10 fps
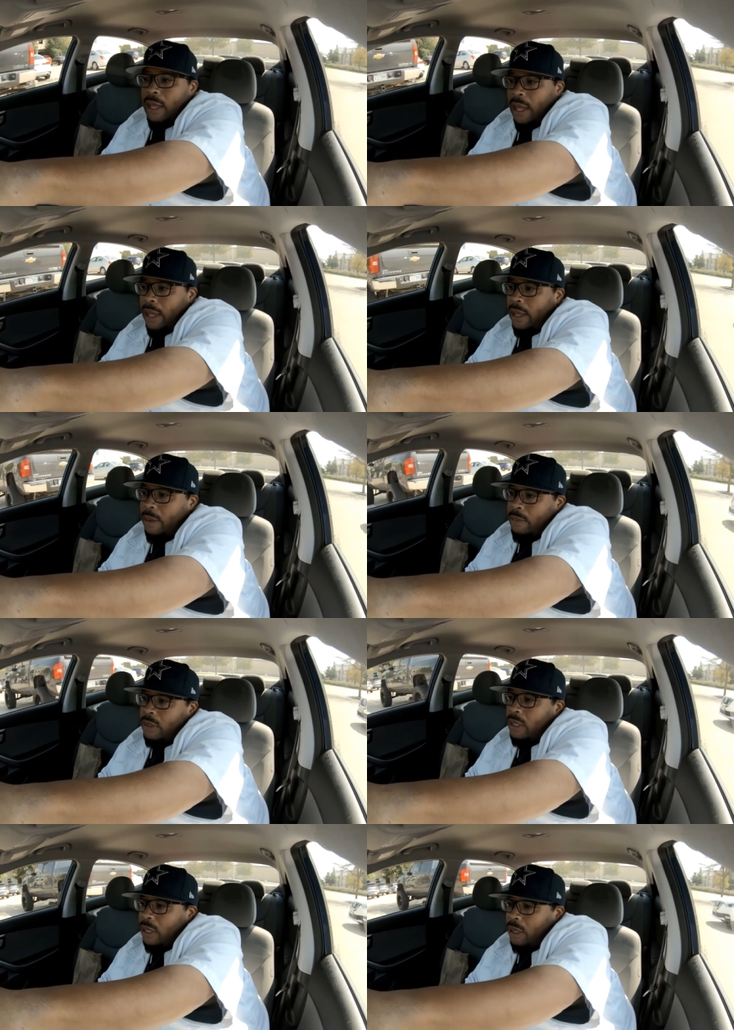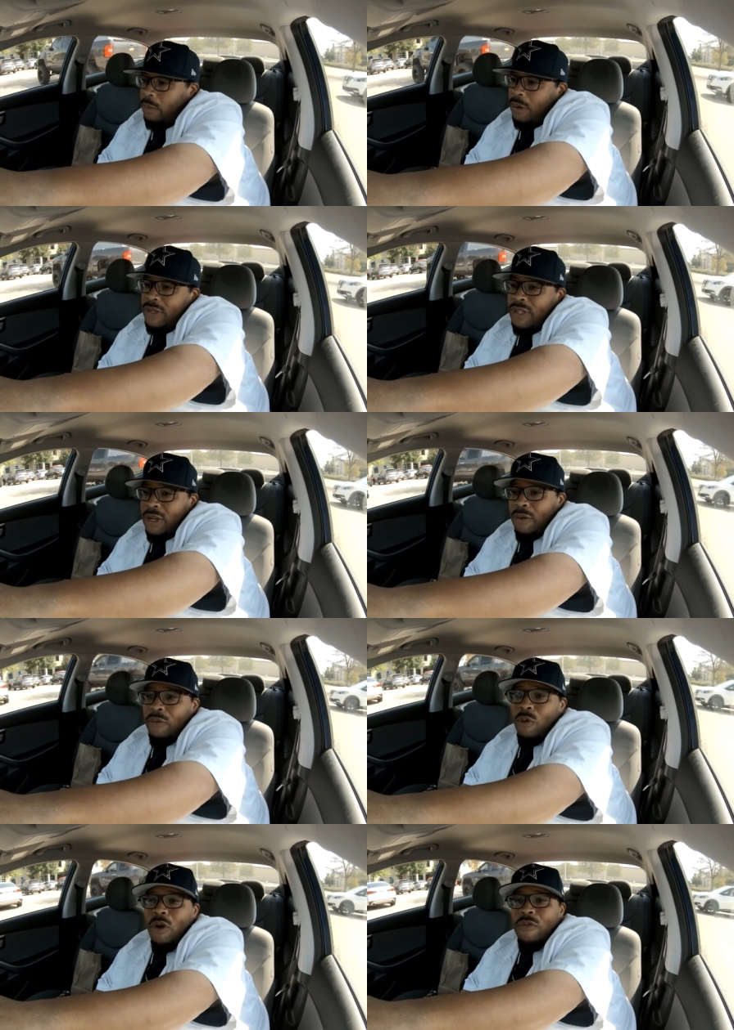I am the president
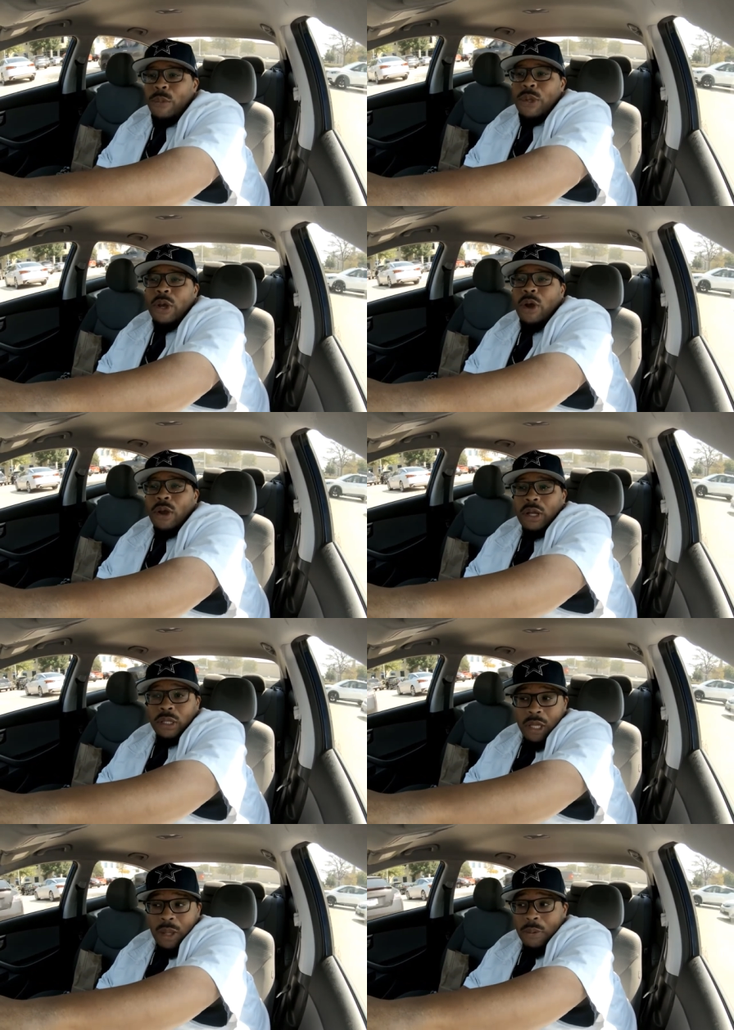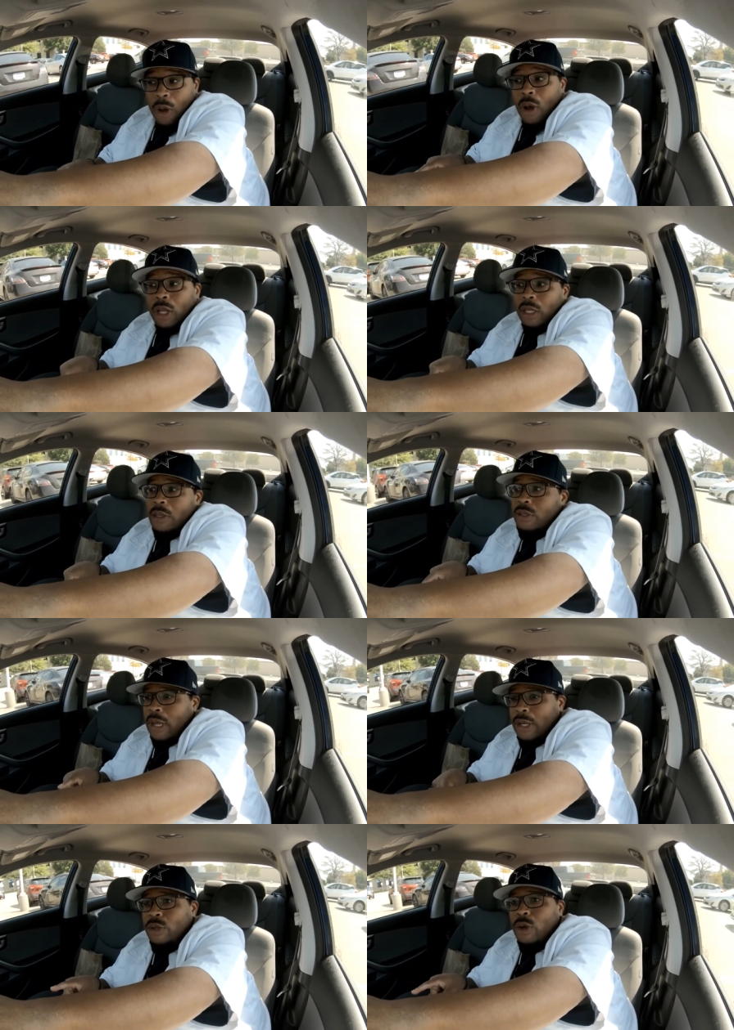of Royal Familiar Car Club,
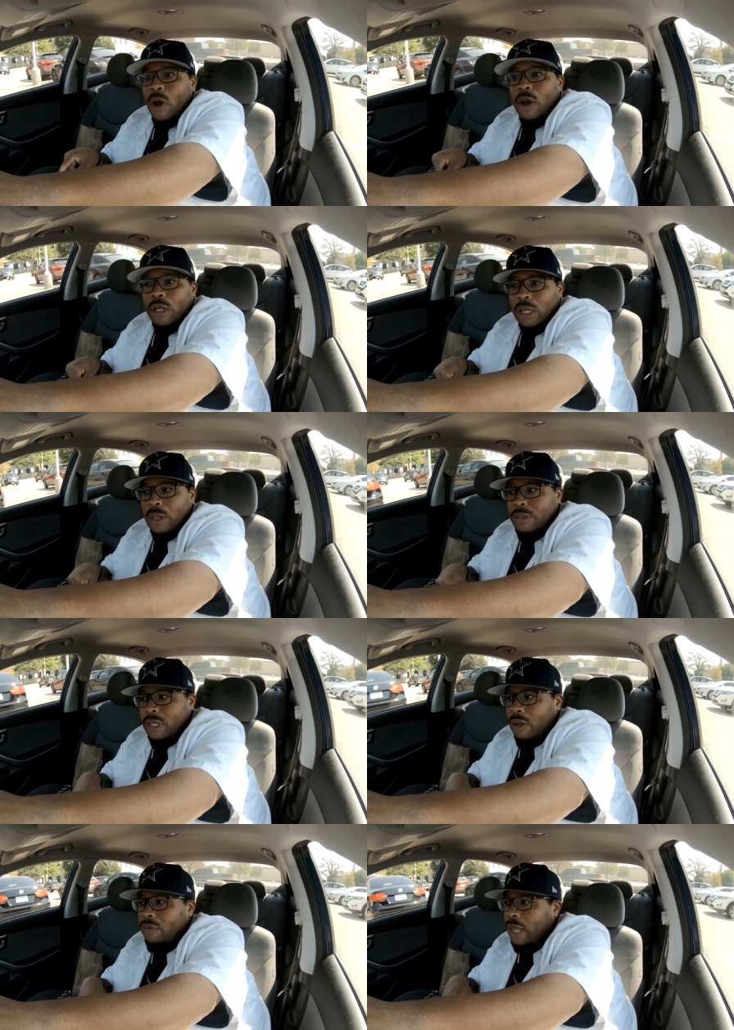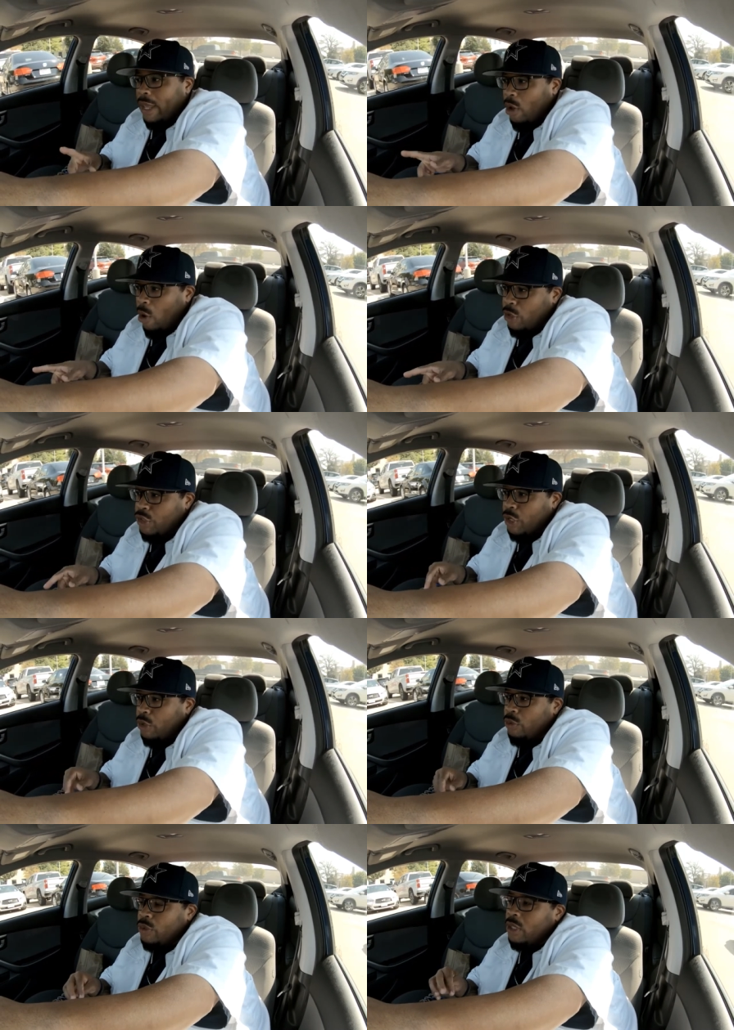so I do car club stuff like car
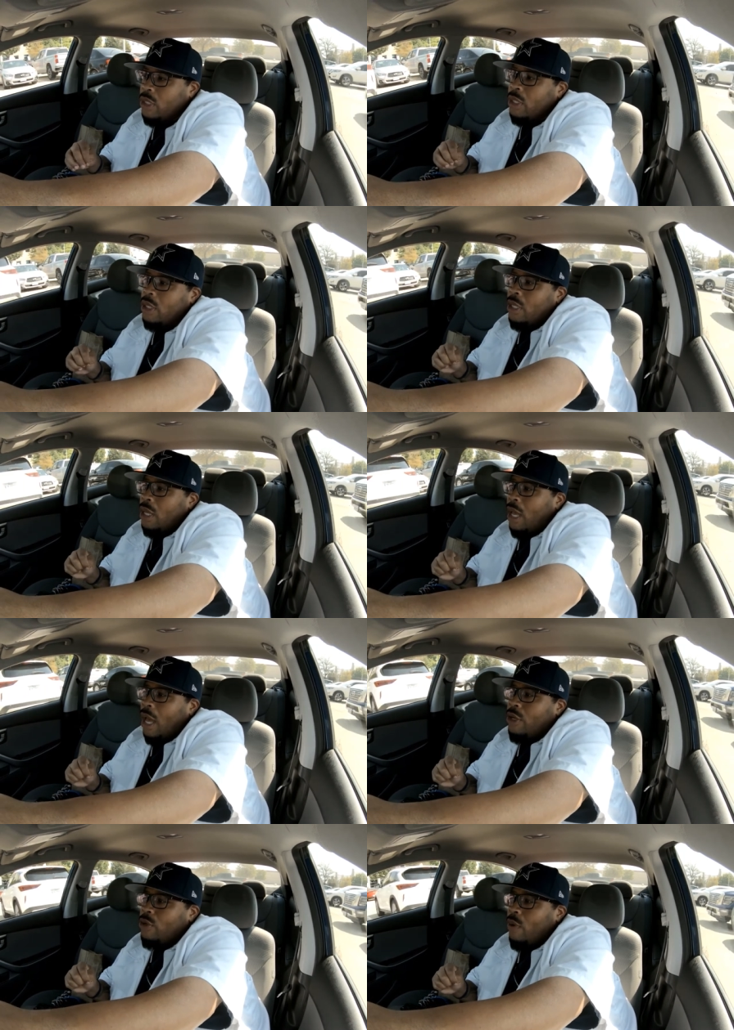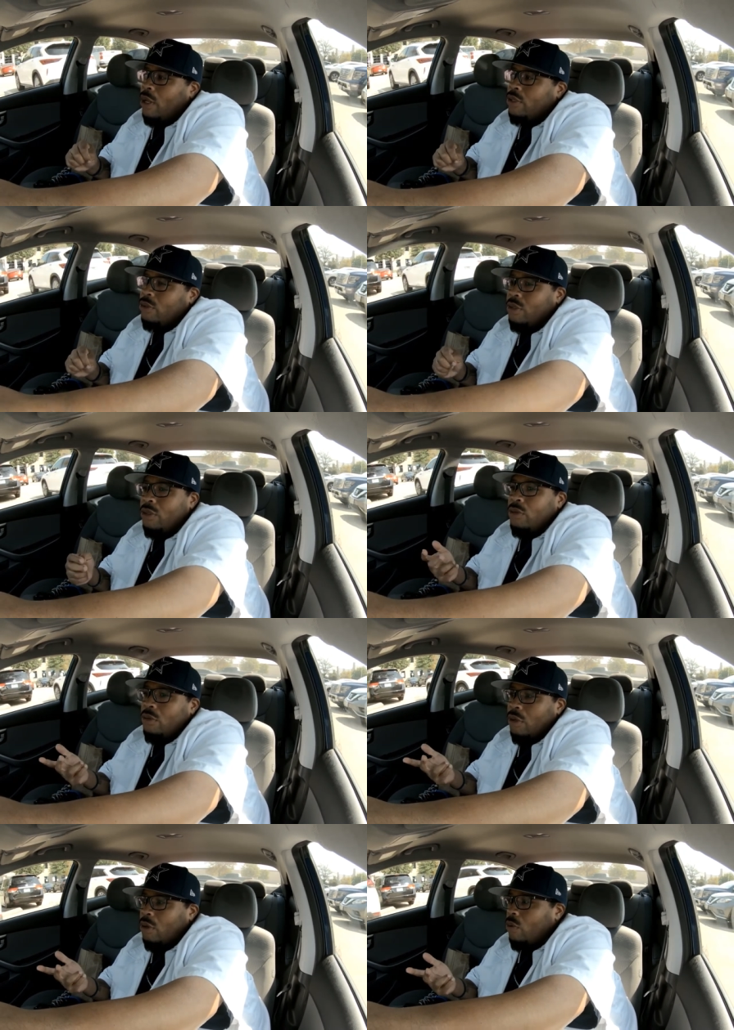shows. I do also
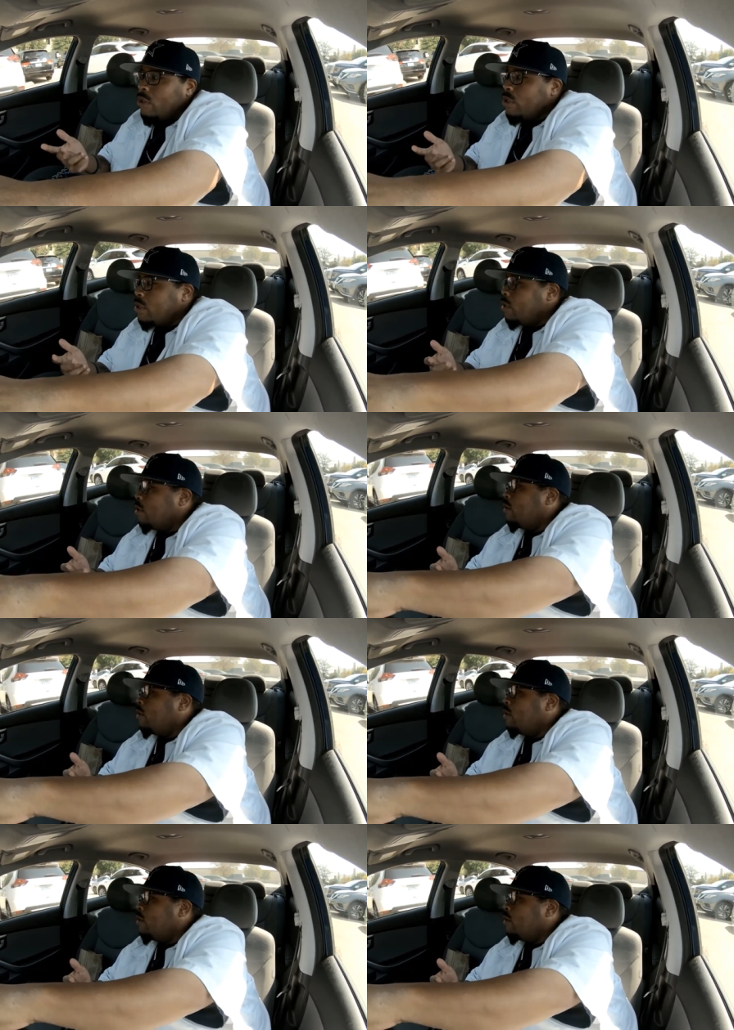do, of course,